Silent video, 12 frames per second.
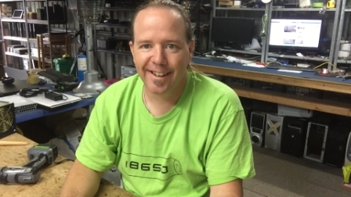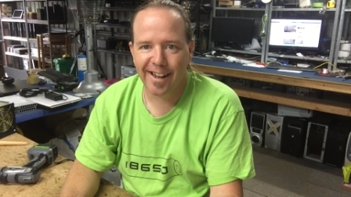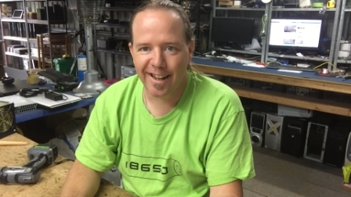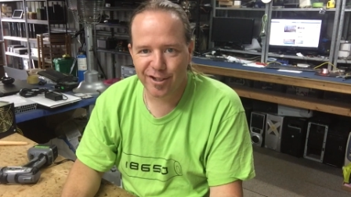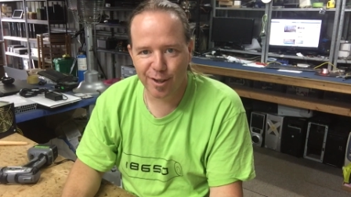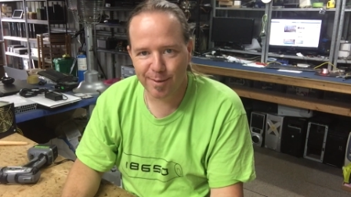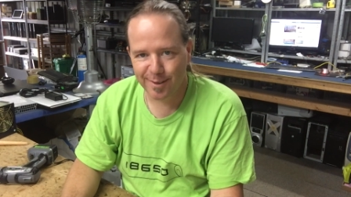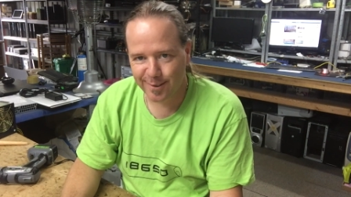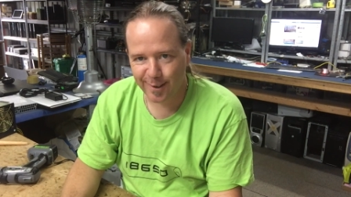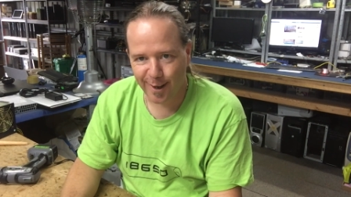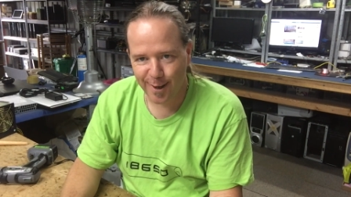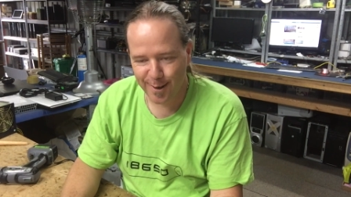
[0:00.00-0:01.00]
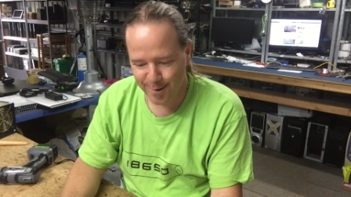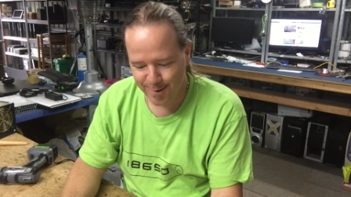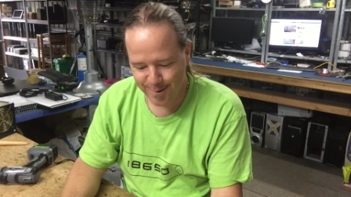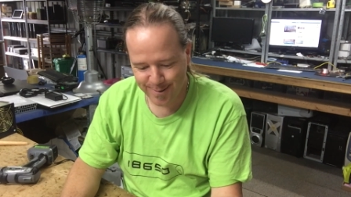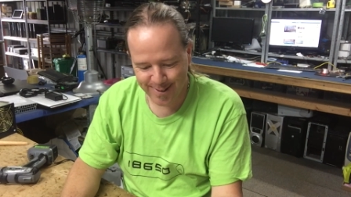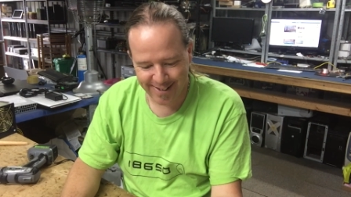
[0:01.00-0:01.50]
G'day tubers,
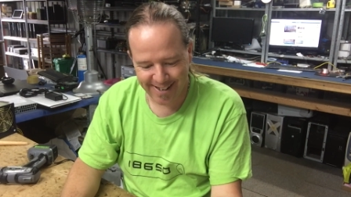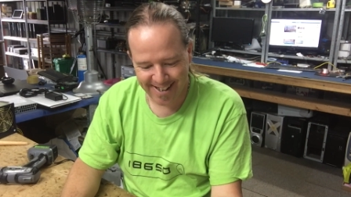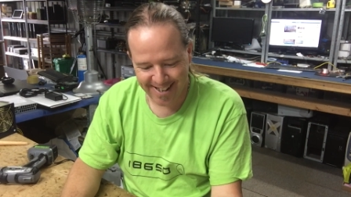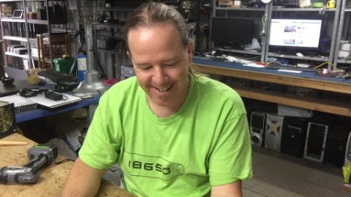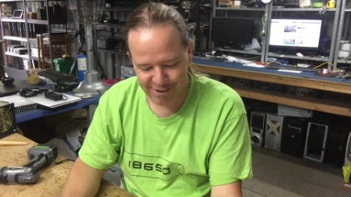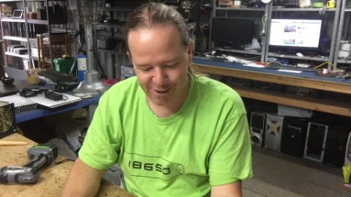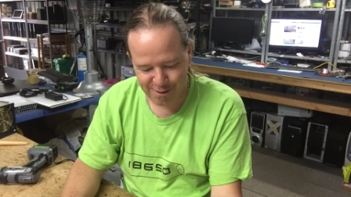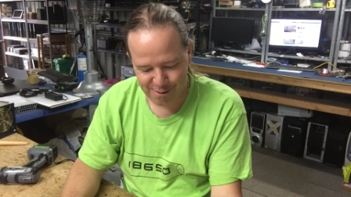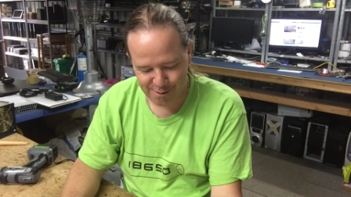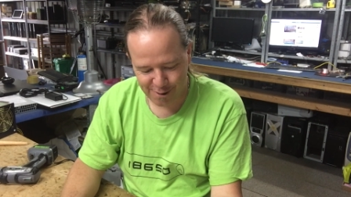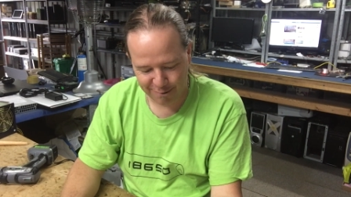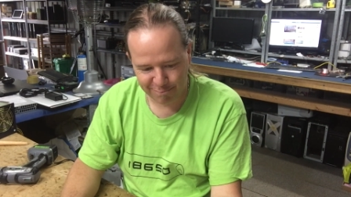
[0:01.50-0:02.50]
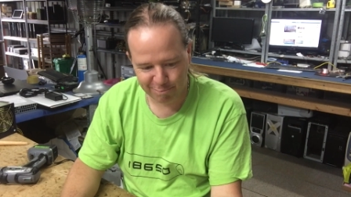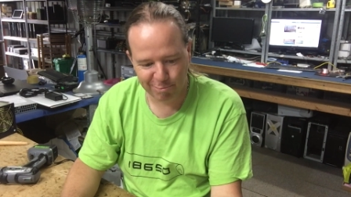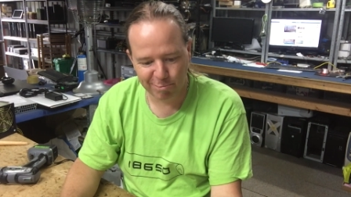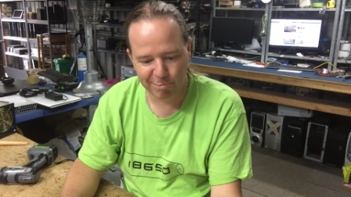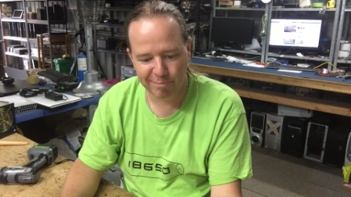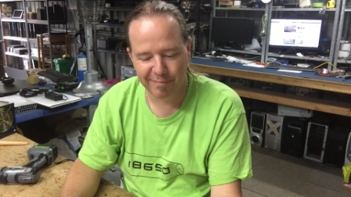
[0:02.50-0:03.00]
so today I thought
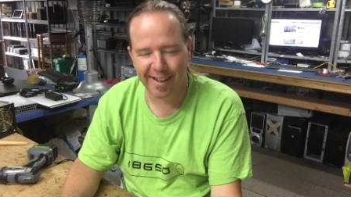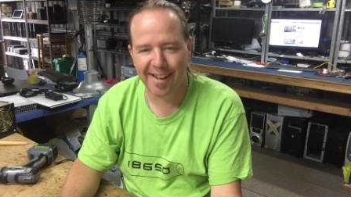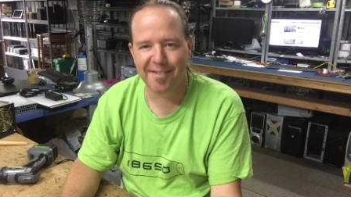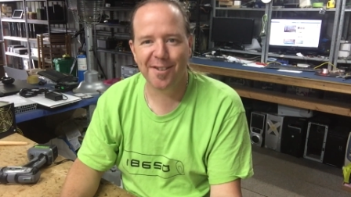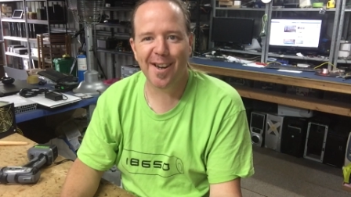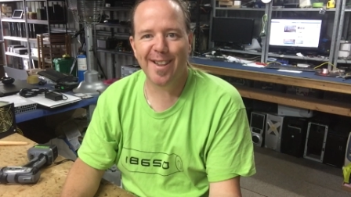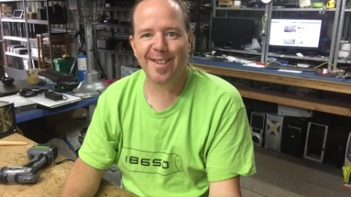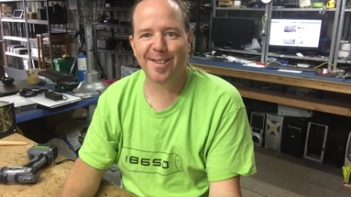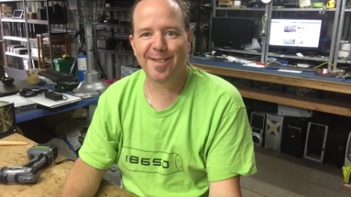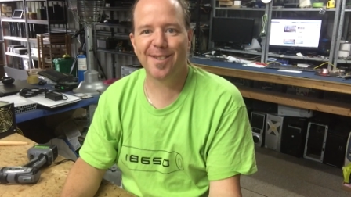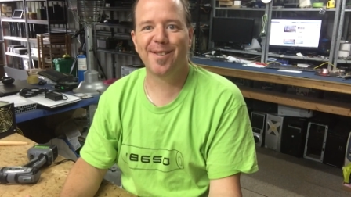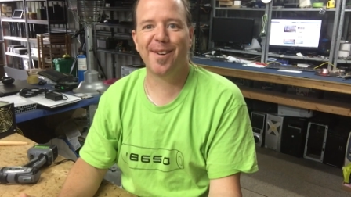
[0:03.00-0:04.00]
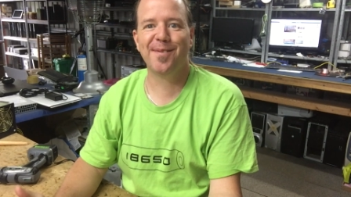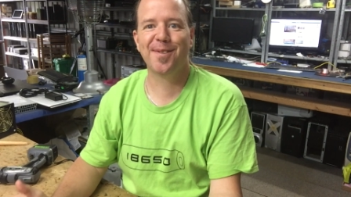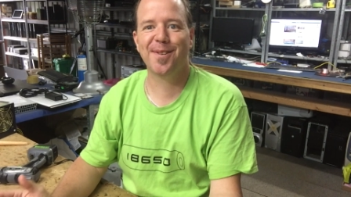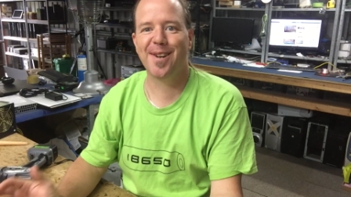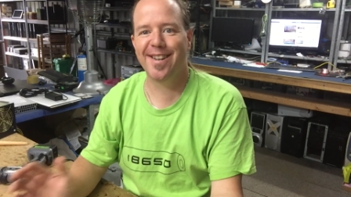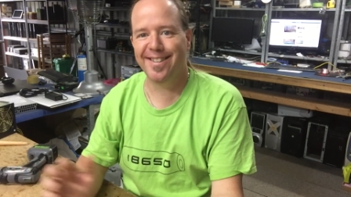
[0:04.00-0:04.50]
I haven't got anything to do, I
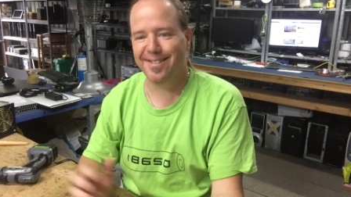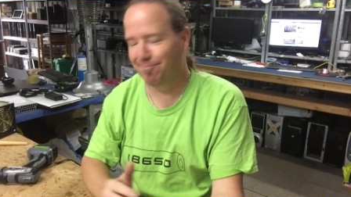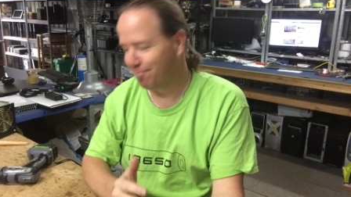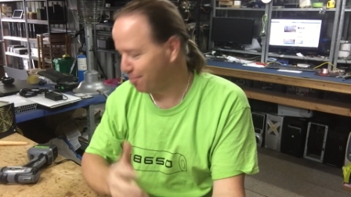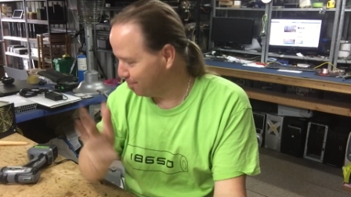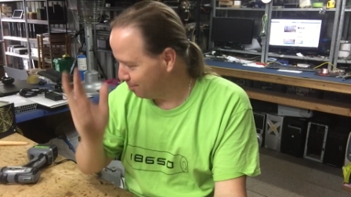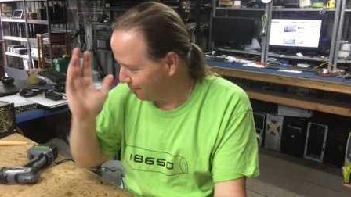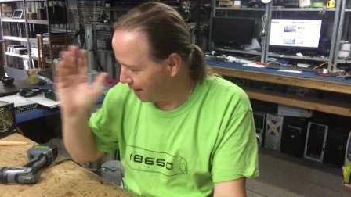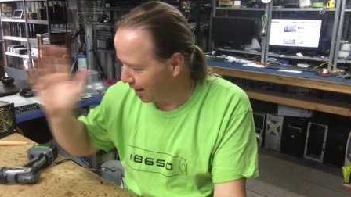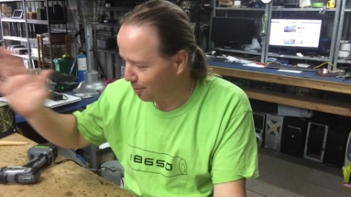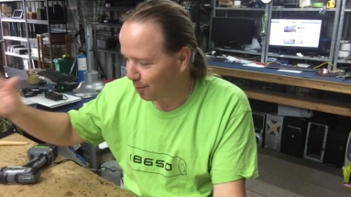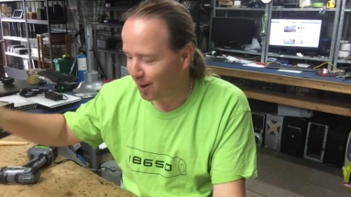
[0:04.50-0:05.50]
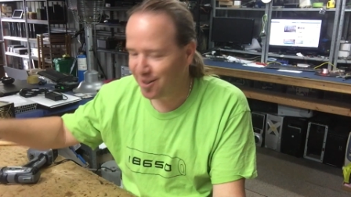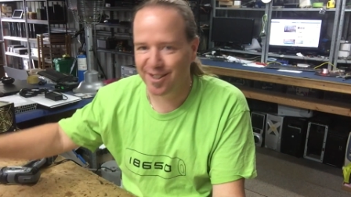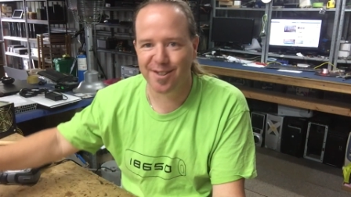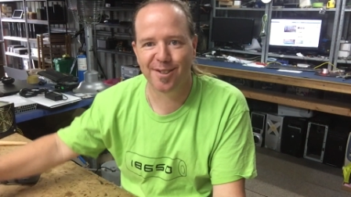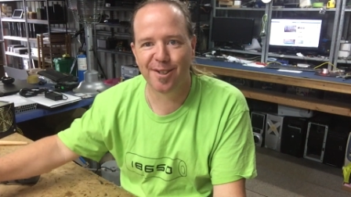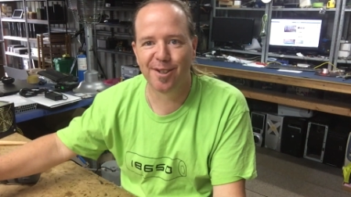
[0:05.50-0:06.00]
haven't got any other
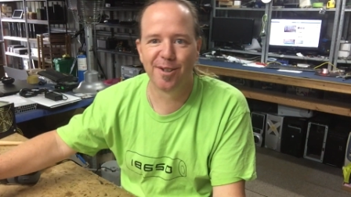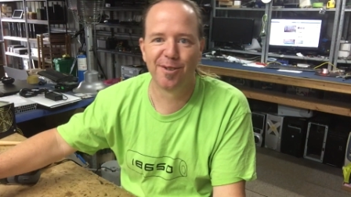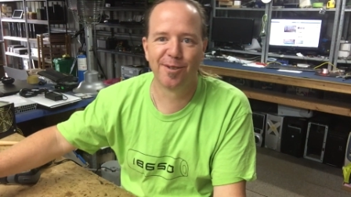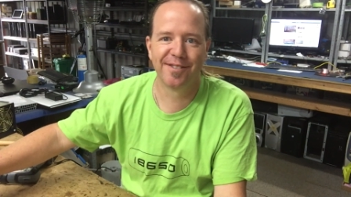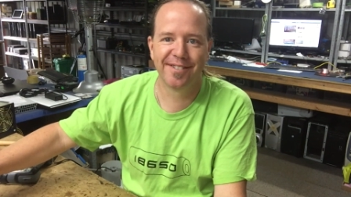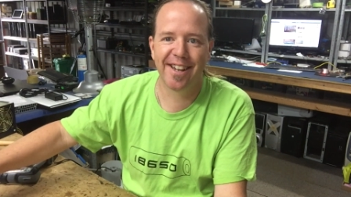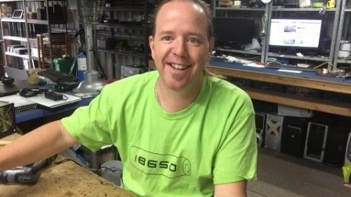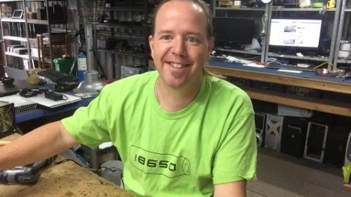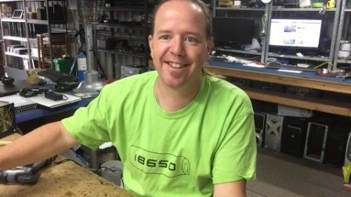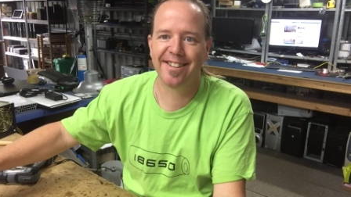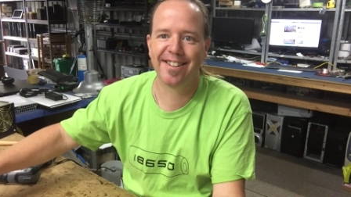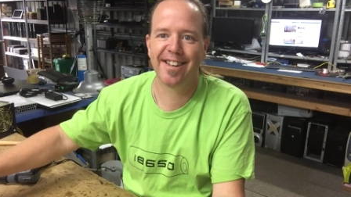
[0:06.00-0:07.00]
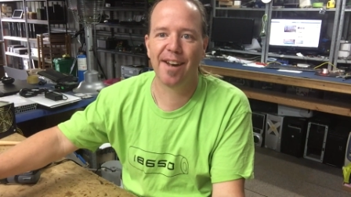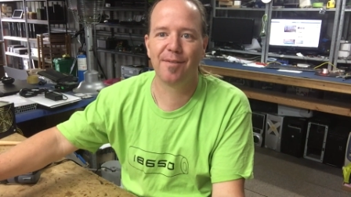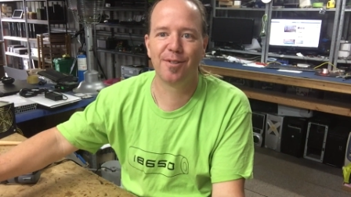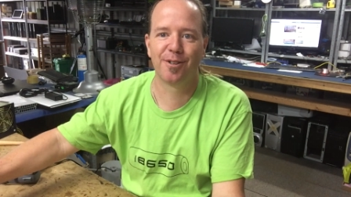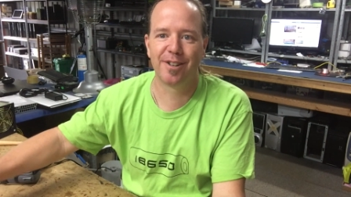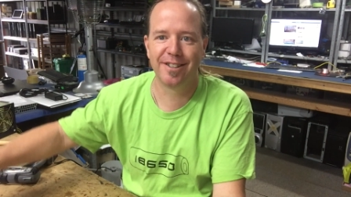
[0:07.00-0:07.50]
projects to do, anything that you
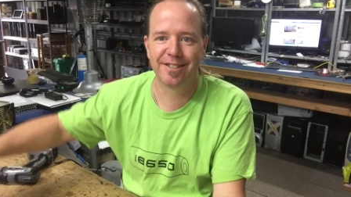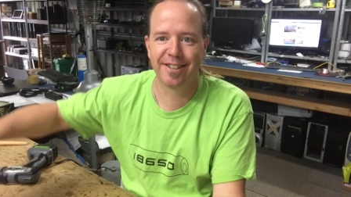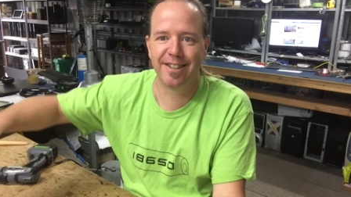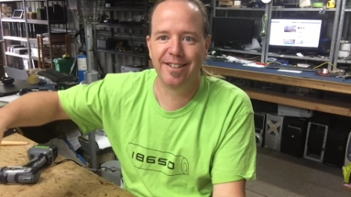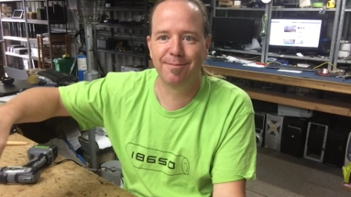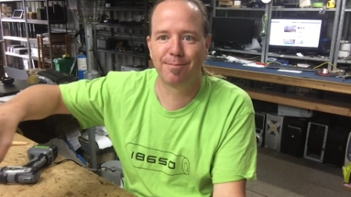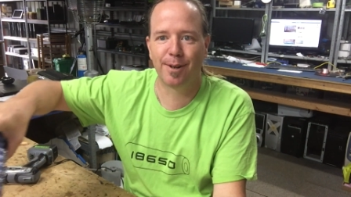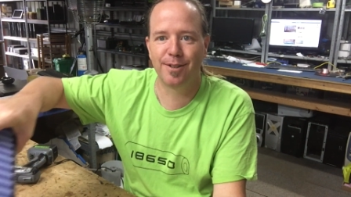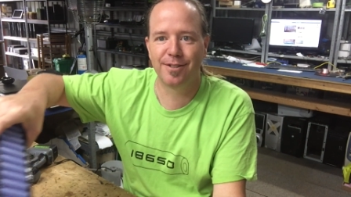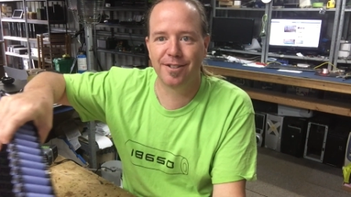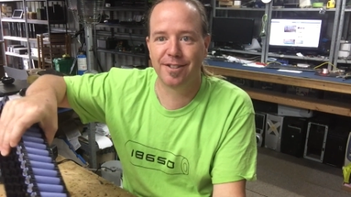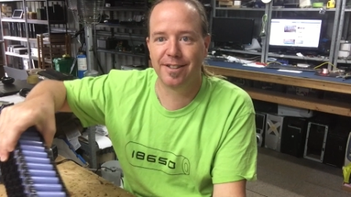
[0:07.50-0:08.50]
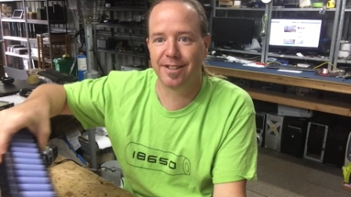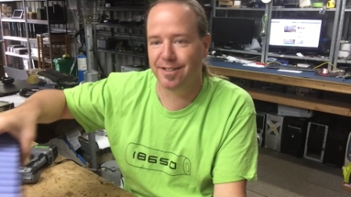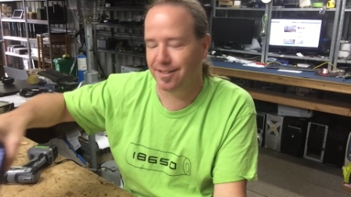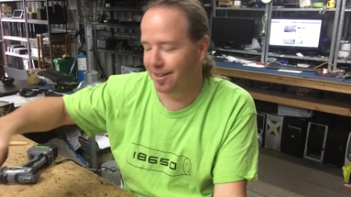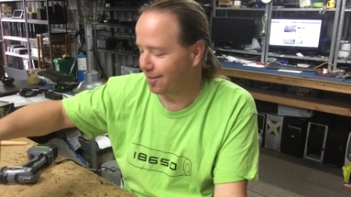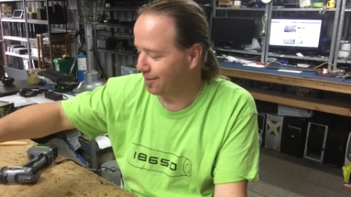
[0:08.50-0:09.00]
haven't already seen processing
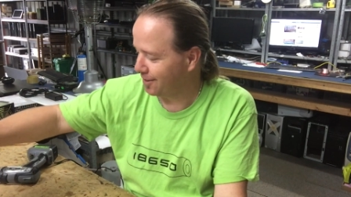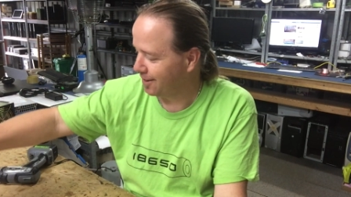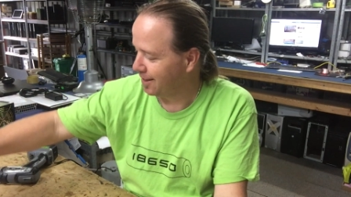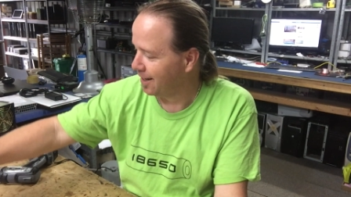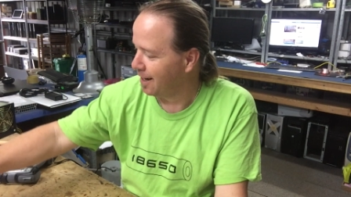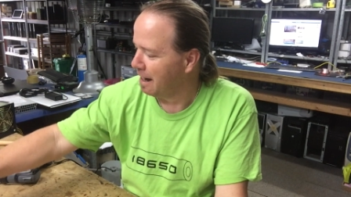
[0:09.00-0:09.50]
these cells.